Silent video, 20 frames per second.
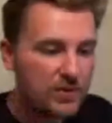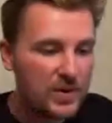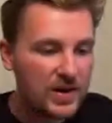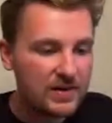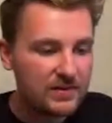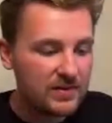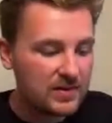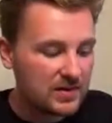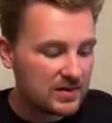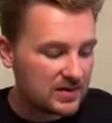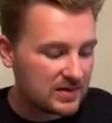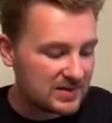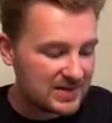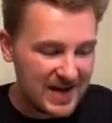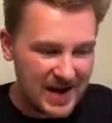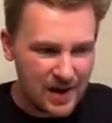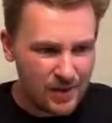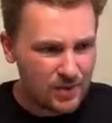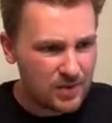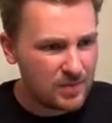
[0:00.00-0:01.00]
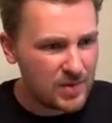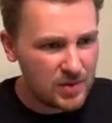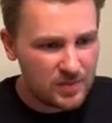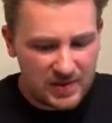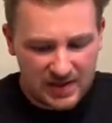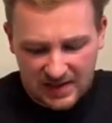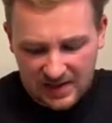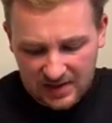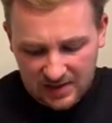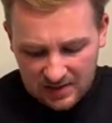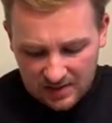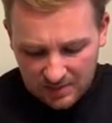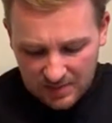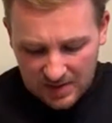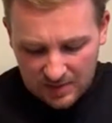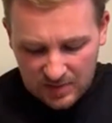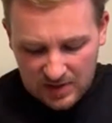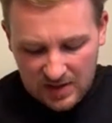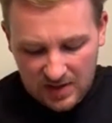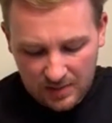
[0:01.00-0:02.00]
whatever tower moment here may
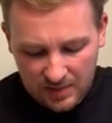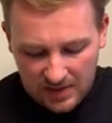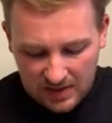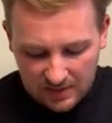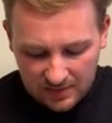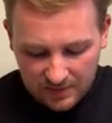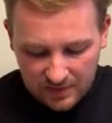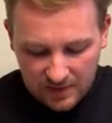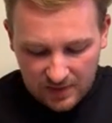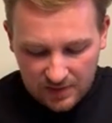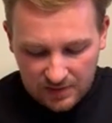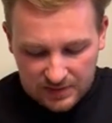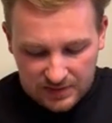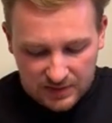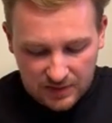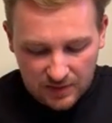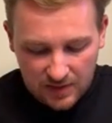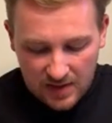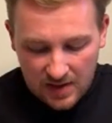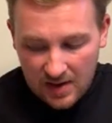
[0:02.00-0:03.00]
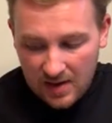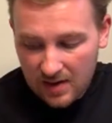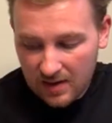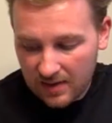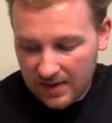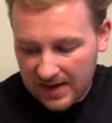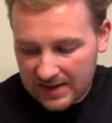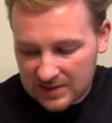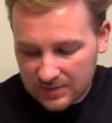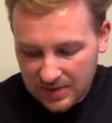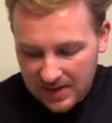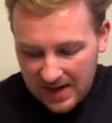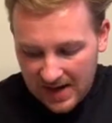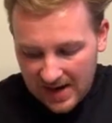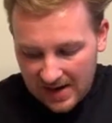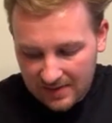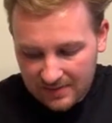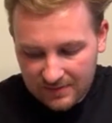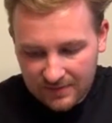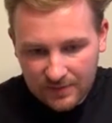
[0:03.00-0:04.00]
be coming in for you. So that's what I
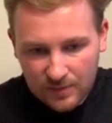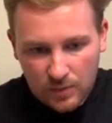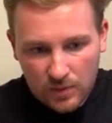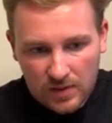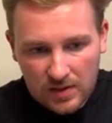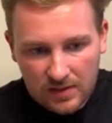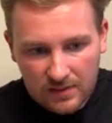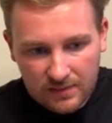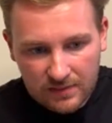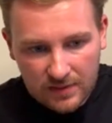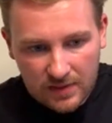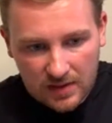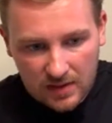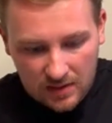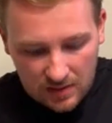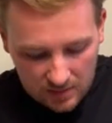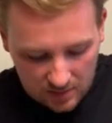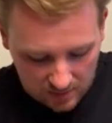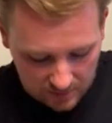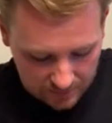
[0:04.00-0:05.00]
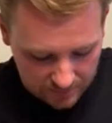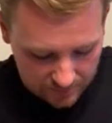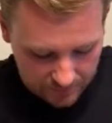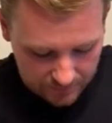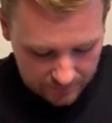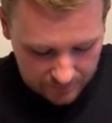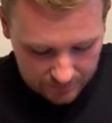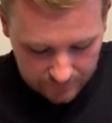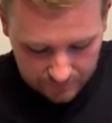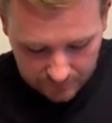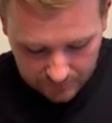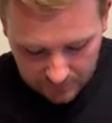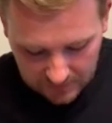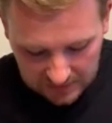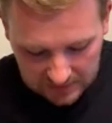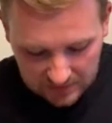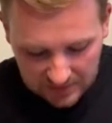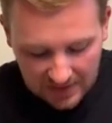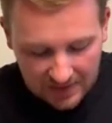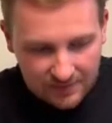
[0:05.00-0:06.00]
have for Virgo.
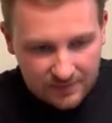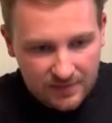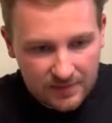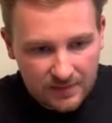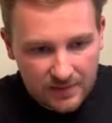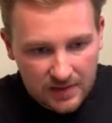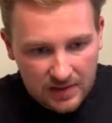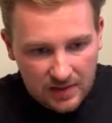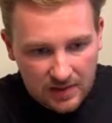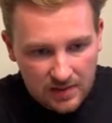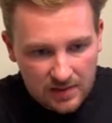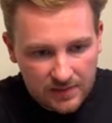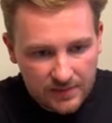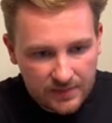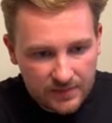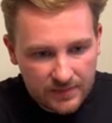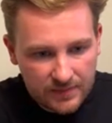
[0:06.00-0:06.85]
That's what I have for Virgo.